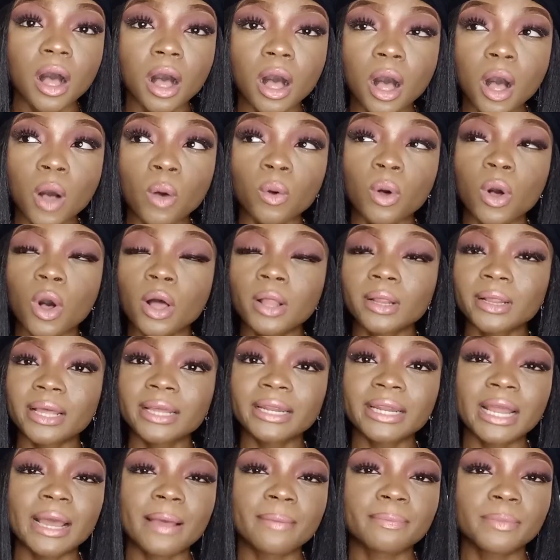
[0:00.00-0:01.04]
oh,
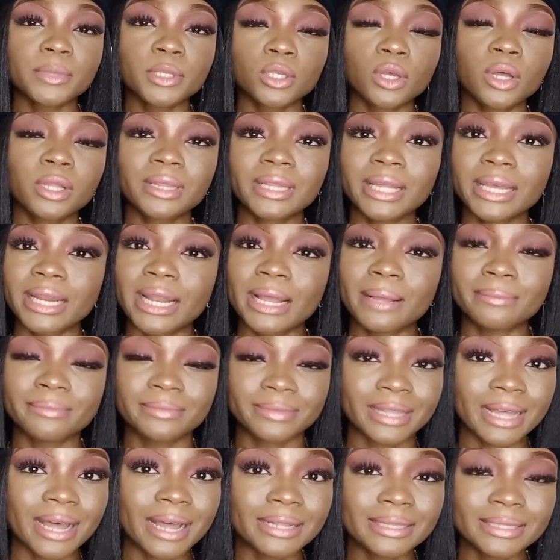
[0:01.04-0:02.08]
online and this, online and
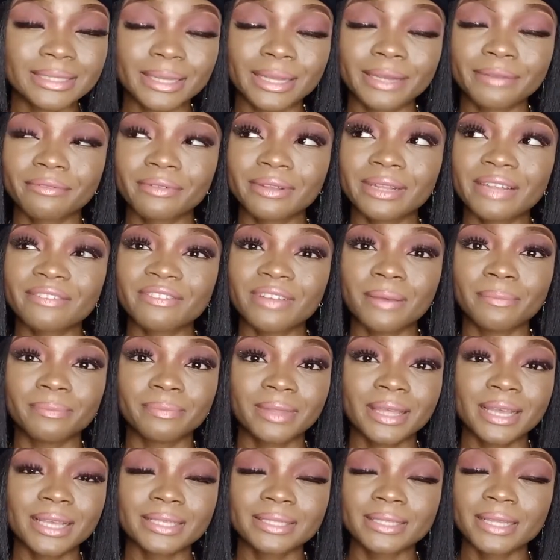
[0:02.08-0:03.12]
that, in real life and
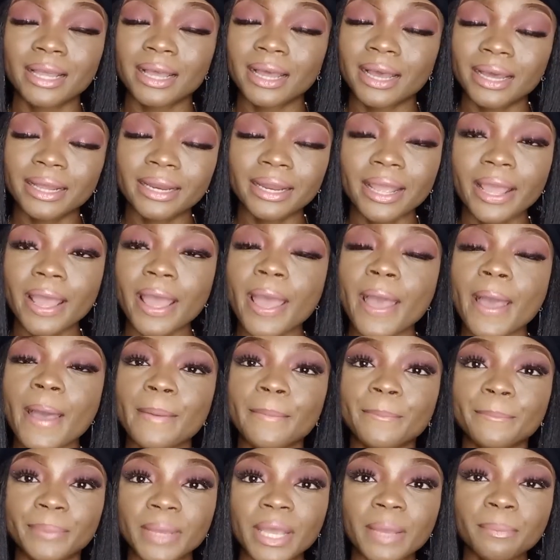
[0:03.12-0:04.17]
this. Honey,
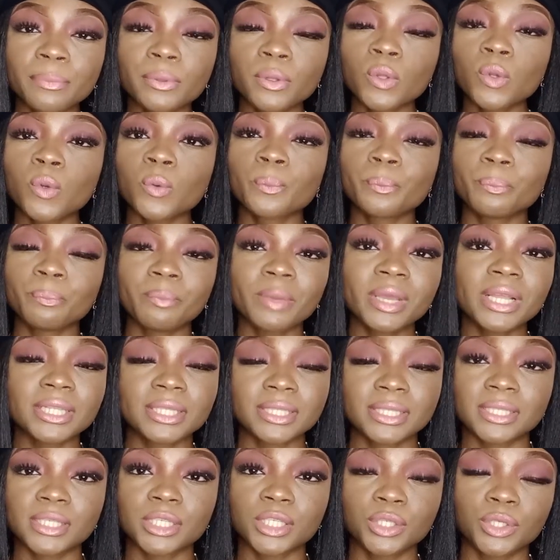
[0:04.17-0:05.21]
people
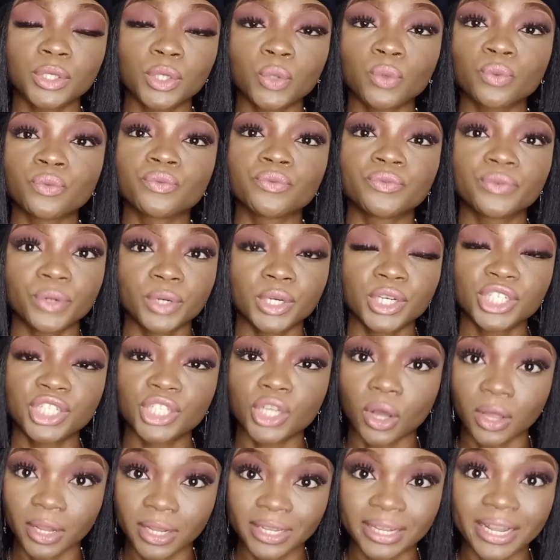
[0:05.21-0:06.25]
meet you
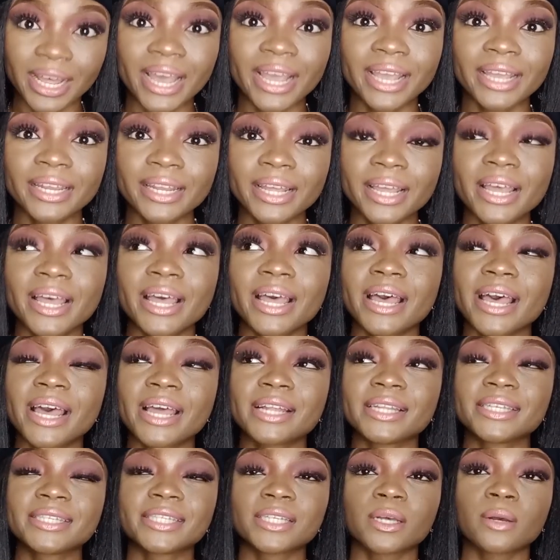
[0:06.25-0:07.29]
first online,
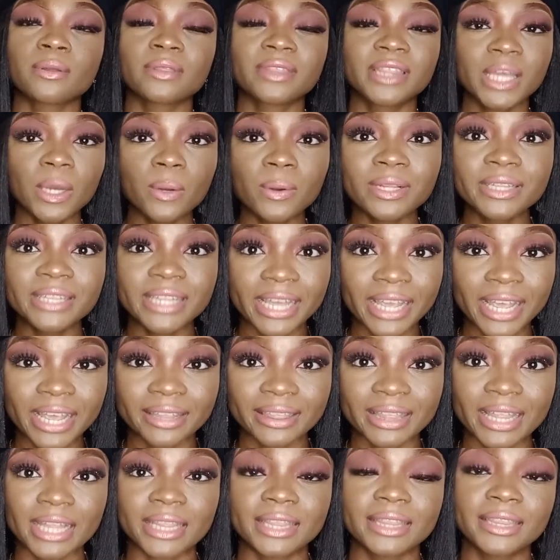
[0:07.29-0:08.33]
and so they will take
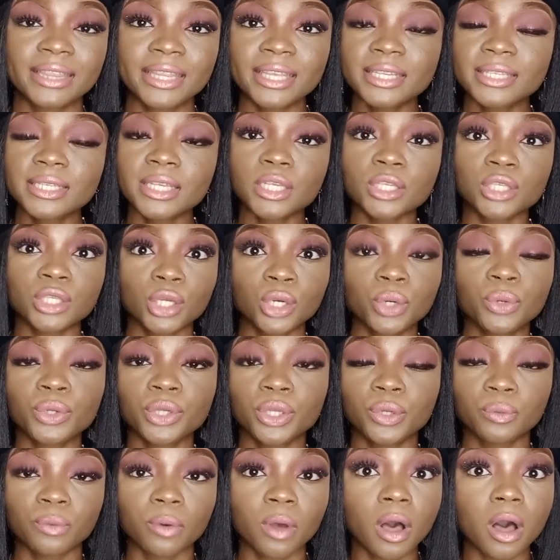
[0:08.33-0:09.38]
it that this is who
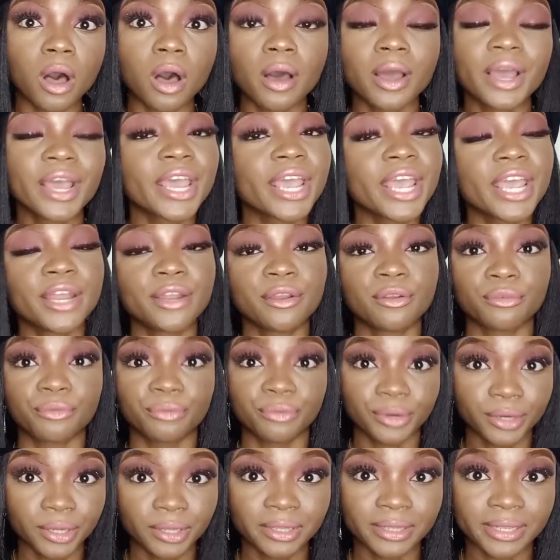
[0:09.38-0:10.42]
you are in
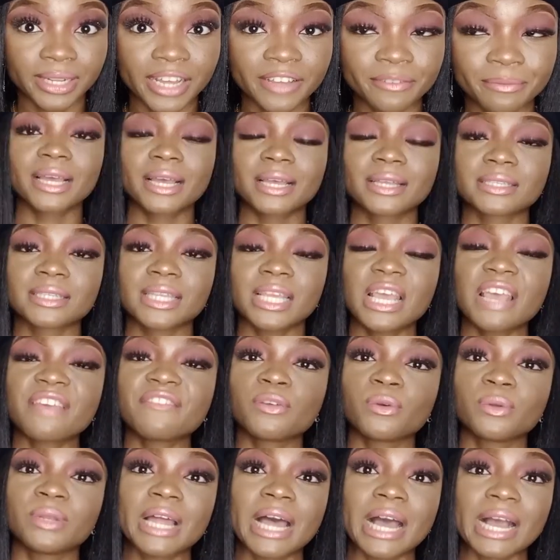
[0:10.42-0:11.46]
real life. Because if
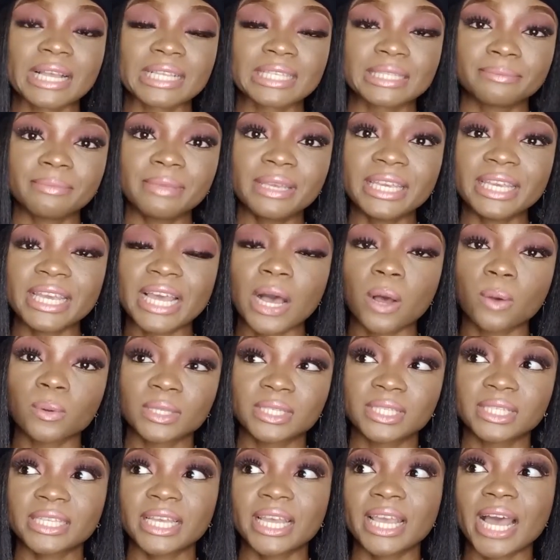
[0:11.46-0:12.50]
you would ask me, I would
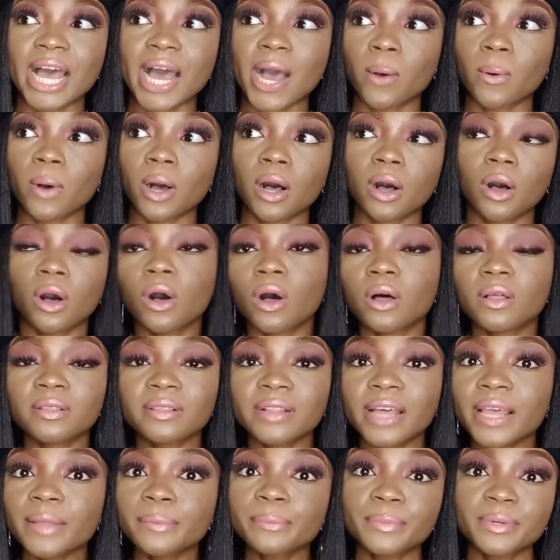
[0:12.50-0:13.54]
say our
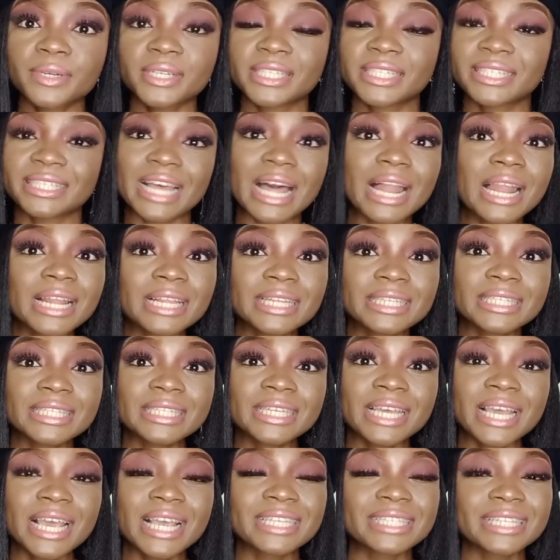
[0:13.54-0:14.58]
online
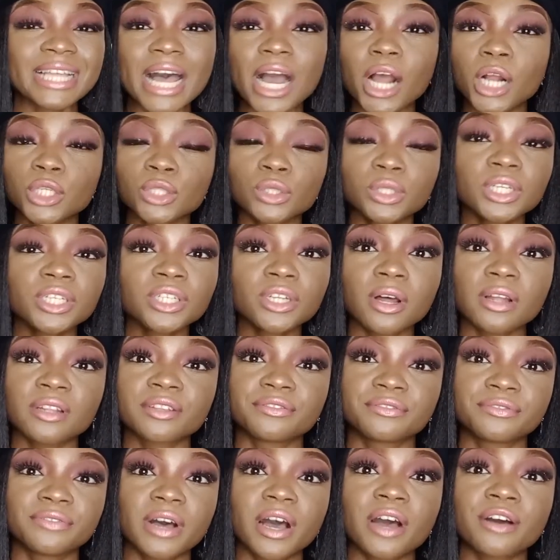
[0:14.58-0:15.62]
personality is actually not
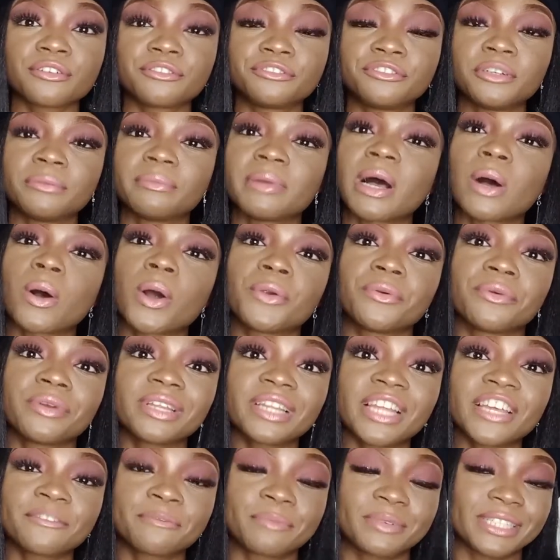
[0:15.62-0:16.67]
far from our real
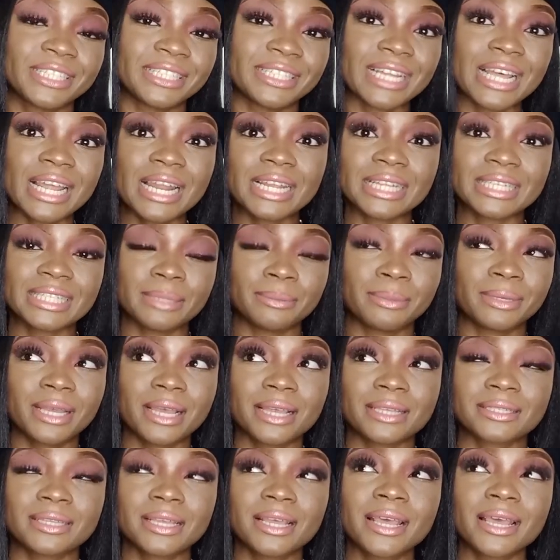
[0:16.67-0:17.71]
life personality,
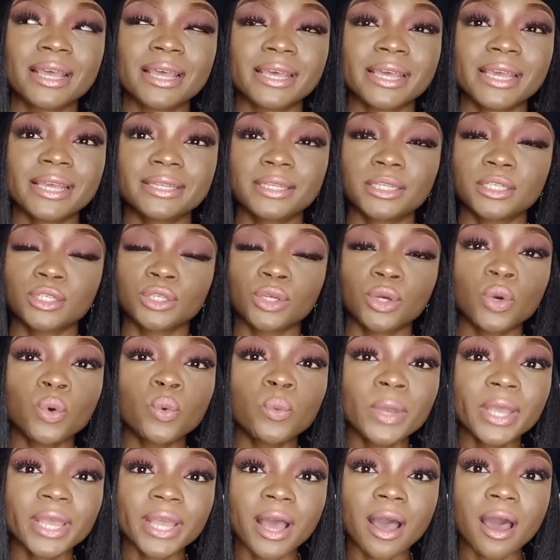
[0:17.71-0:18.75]
because it is who
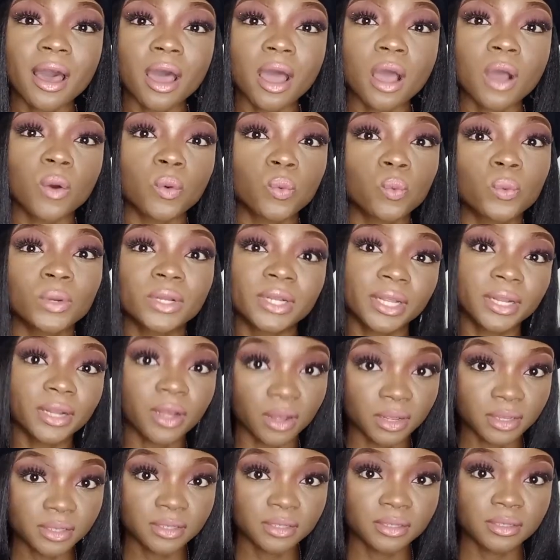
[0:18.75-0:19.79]
we are within
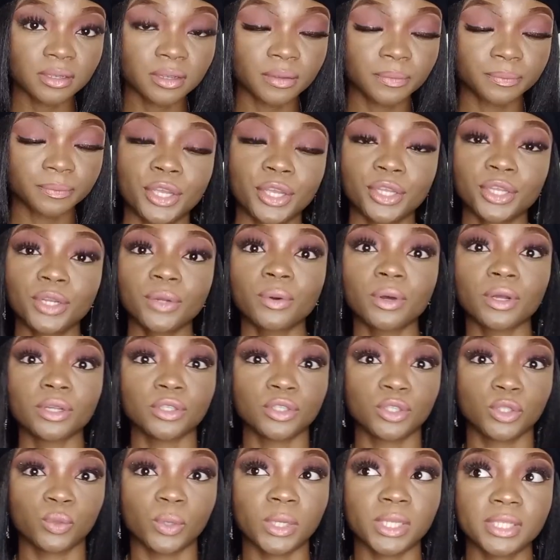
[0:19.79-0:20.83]
us. You know,
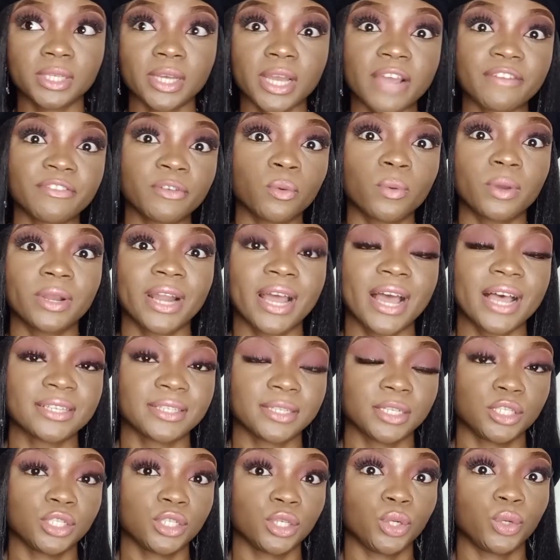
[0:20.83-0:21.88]
on Twitter, everyone has
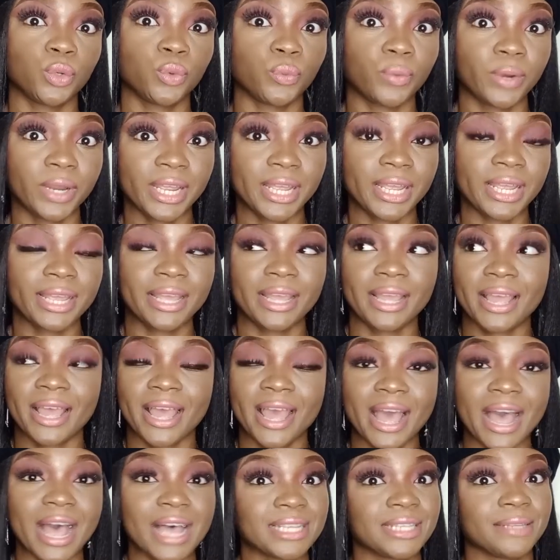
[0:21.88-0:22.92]
a degree,
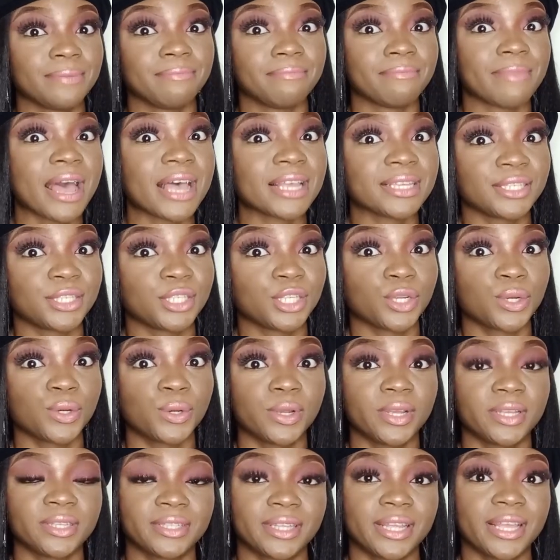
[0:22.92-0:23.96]
has a
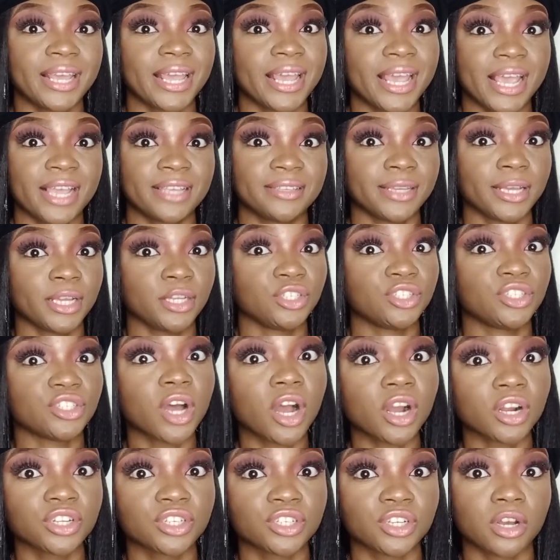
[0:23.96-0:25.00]
master's, is a
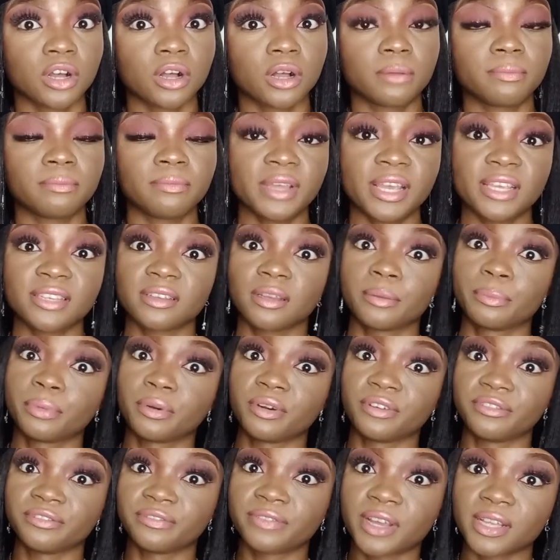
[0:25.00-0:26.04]
doctor, is a
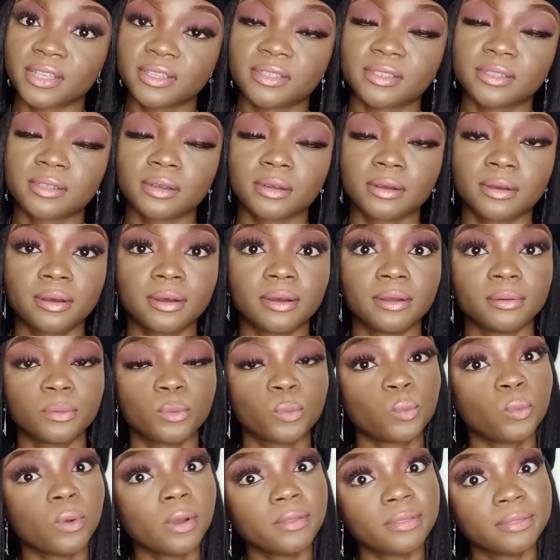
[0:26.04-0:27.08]
professor
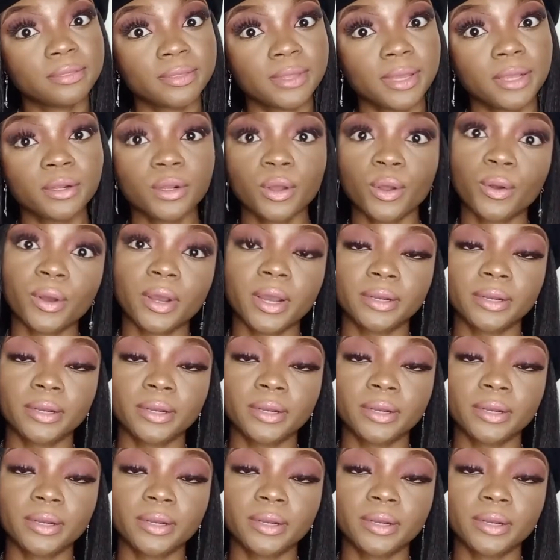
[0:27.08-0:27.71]
on one thing or